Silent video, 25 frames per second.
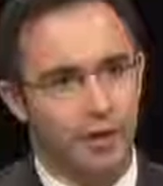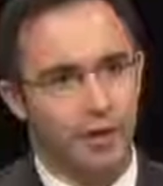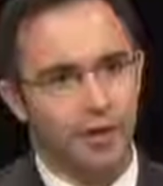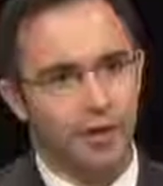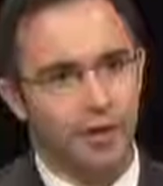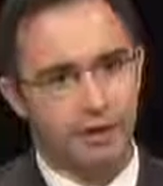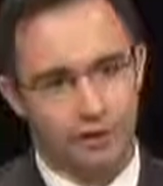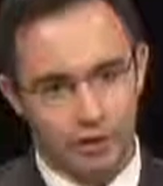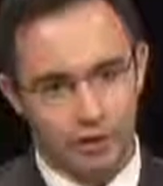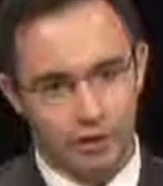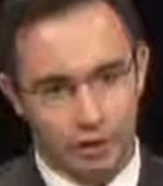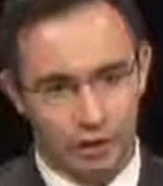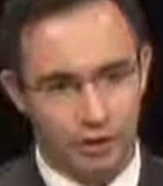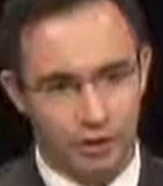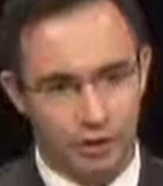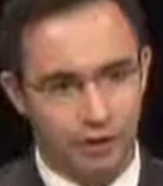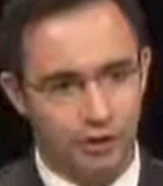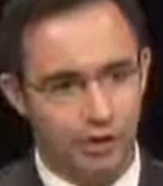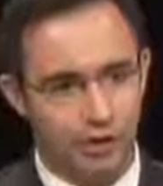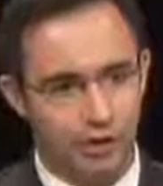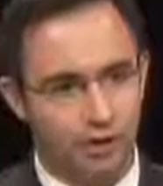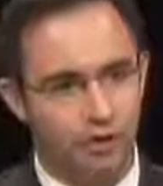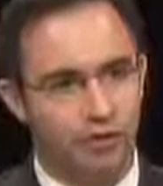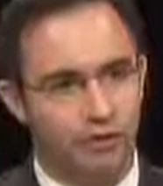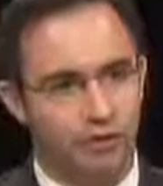is
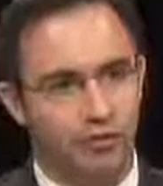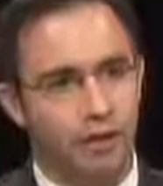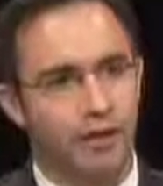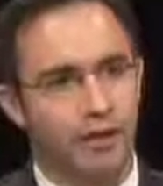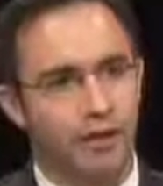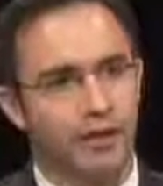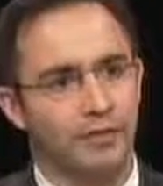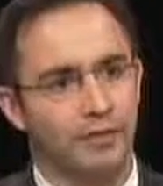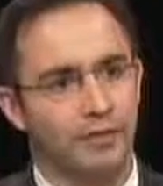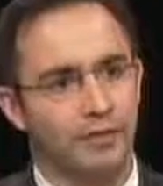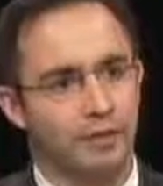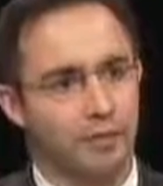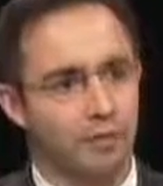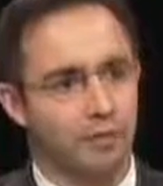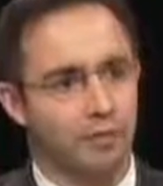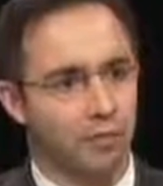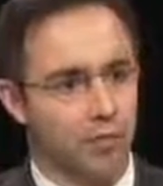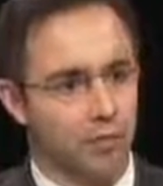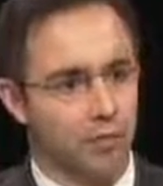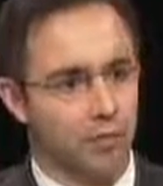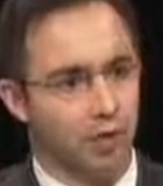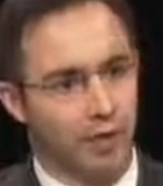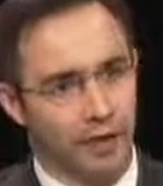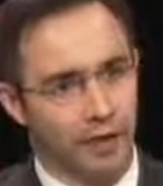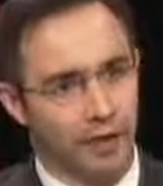the strain that is
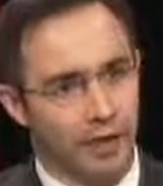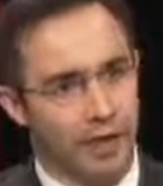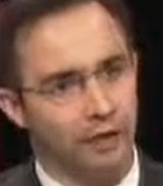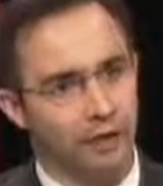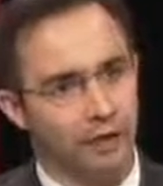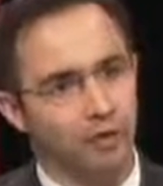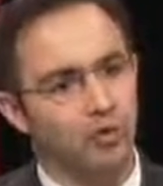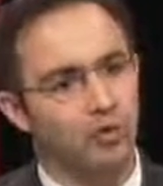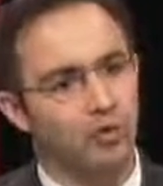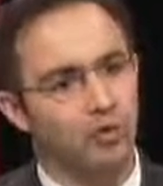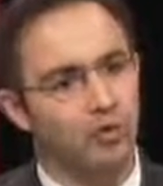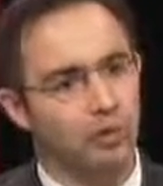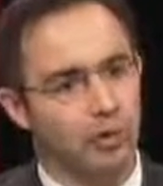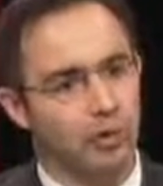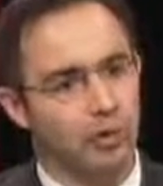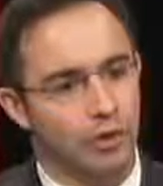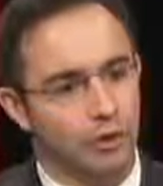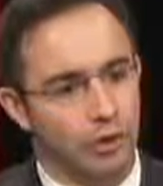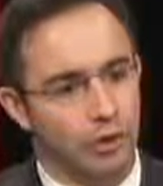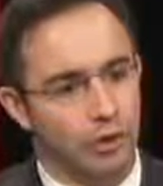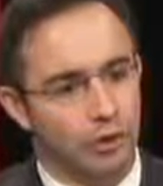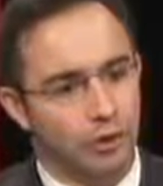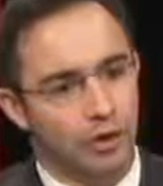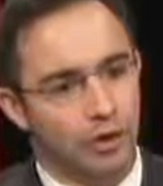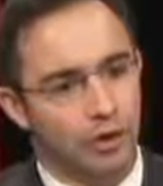put on a new
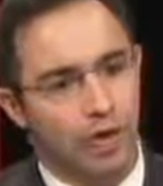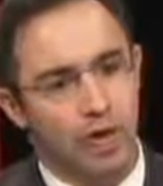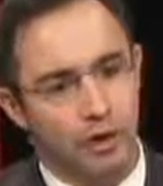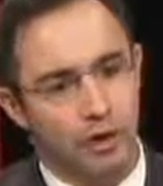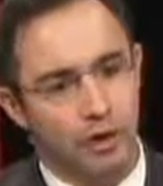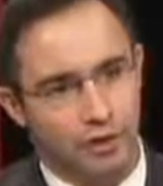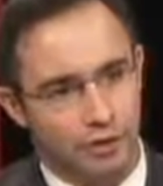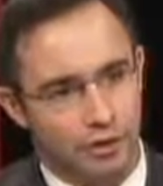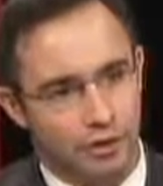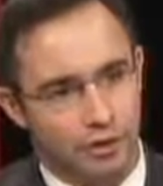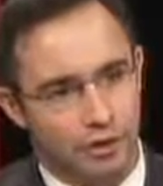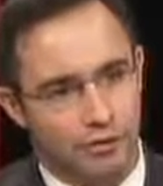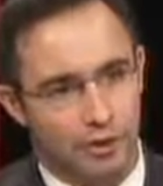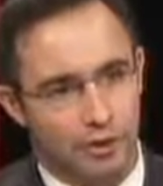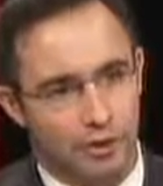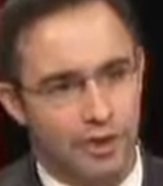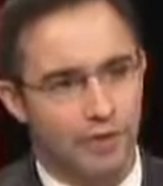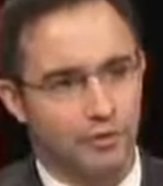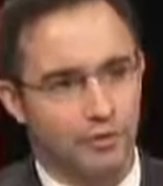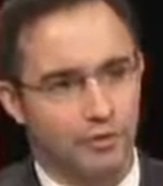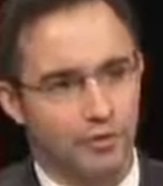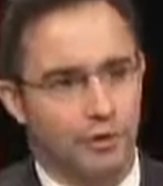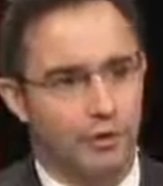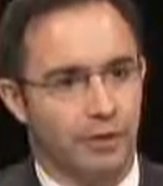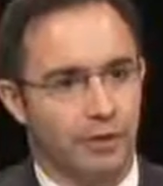college
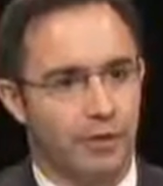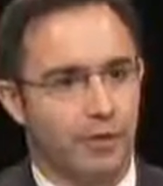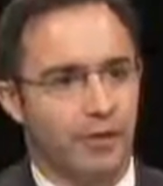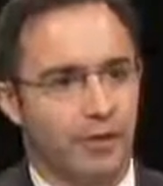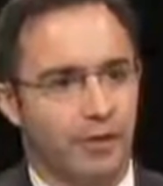graduate.